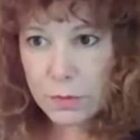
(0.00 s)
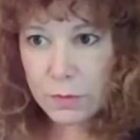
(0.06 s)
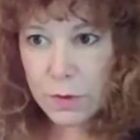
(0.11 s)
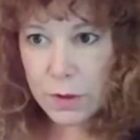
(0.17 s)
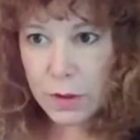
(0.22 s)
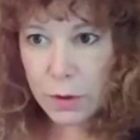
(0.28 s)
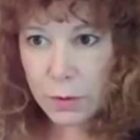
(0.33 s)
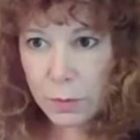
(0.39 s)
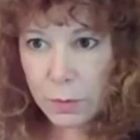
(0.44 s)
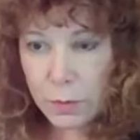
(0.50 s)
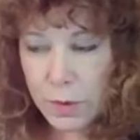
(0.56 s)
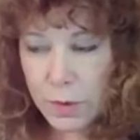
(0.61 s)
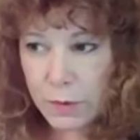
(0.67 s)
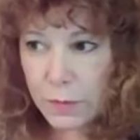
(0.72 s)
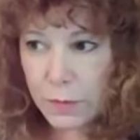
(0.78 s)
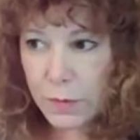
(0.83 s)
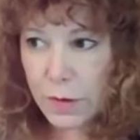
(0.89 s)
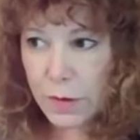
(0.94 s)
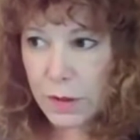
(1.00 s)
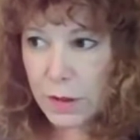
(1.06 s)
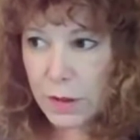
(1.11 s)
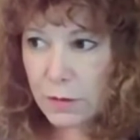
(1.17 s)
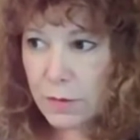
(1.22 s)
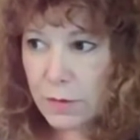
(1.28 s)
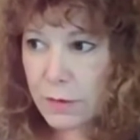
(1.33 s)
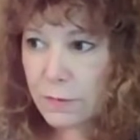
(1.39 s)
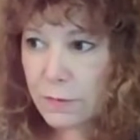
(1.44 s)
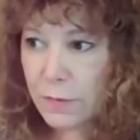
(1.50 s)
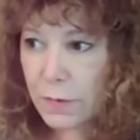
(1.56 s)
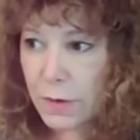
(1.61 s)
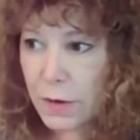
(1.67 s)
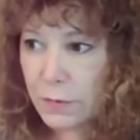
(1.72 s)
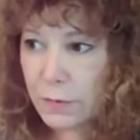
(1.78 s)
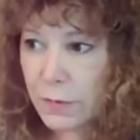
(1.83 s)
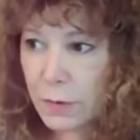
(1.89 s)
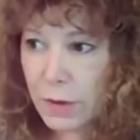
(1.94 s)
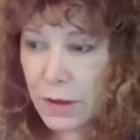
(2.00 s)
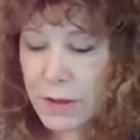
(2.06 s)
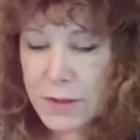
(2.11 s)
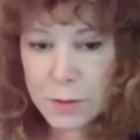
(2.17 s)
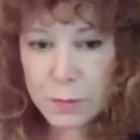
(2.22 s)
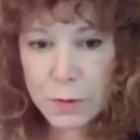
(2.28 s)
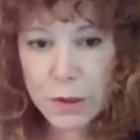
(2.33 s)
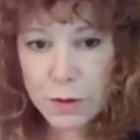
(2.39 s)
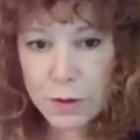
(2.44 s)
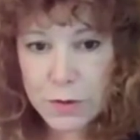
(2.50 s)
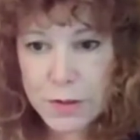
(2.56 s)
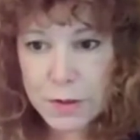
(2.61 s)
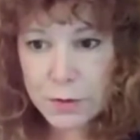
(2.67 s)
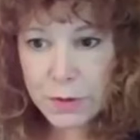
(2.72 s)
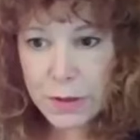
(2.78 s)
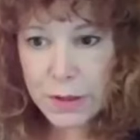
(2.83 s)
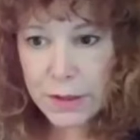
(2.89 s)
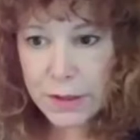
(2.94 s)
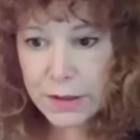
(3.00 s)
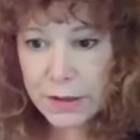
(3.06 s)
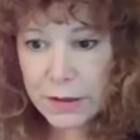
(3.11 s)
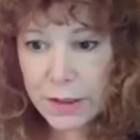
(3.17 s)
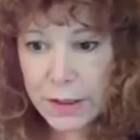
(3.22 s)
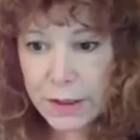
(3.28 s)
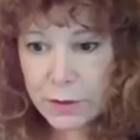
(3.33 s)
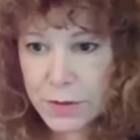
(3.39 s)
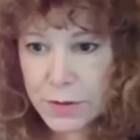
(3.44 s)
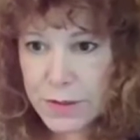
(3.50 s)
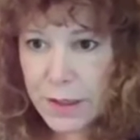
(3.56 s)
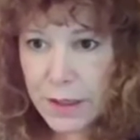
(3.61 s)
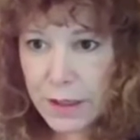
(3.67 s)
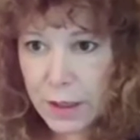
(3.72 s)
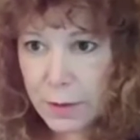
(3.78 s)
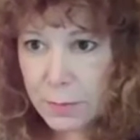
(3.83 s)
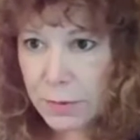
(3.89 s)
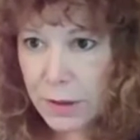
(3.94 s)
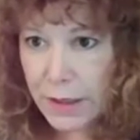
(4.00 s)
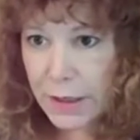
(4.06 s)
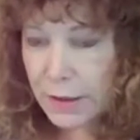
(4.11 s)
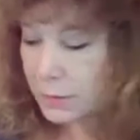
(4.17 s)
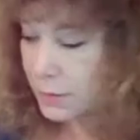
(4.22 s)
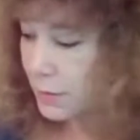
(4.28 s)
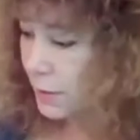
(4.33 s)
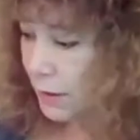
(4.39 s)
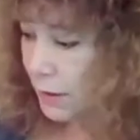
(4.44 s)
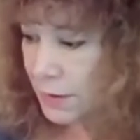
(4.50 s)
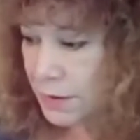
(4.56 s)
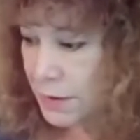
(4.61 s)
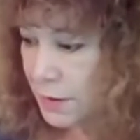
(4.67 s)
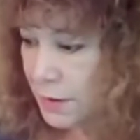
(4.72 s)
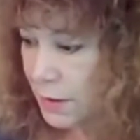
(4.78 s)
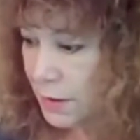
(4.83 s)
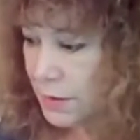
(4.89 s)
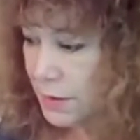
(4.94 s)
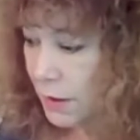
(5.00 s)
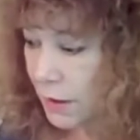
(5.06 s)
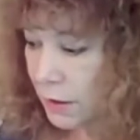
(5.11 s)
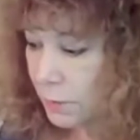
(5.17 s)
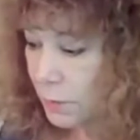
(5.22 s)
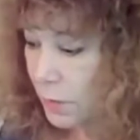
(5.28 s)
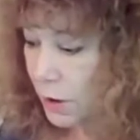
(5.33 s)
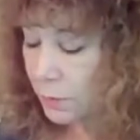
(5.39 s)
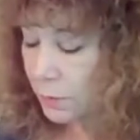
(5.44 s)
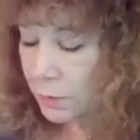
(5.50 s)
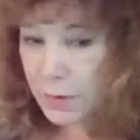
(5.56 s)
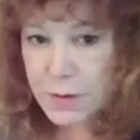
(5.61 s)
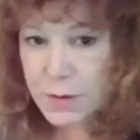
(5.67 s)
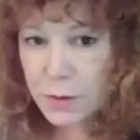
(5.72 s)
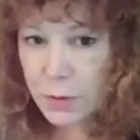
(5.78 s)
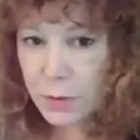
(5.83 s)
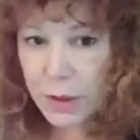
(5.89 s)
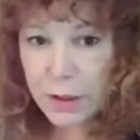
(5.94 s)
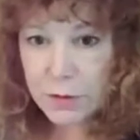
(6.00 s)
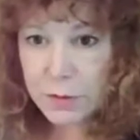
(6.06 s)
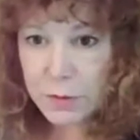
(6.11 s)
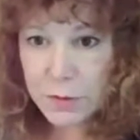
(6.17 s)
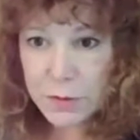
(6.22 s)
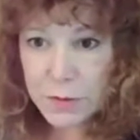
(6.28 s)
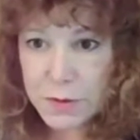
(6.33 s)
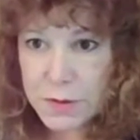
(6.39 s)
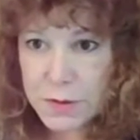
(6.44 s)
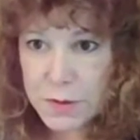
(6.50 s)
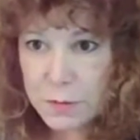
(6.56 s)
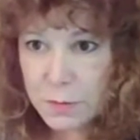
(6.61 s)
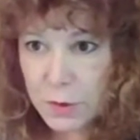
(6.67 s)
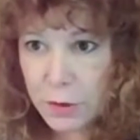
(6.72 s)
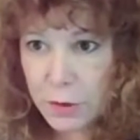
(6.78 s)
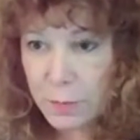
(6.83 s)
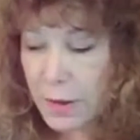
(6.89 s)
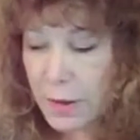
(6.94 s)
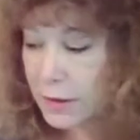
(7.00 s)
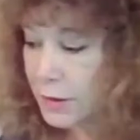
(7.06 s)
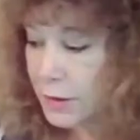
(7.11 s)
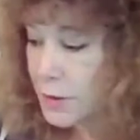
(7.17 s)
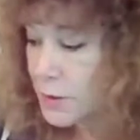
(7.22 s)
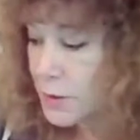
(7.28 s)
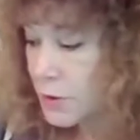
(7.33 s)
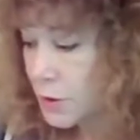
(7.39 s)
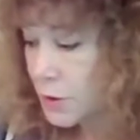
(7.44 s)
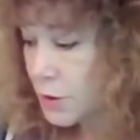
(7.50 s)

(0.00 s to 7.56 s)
even if a few nights a week you're still eating late or staying up late, it's not a problem. It's okay. You're mainly just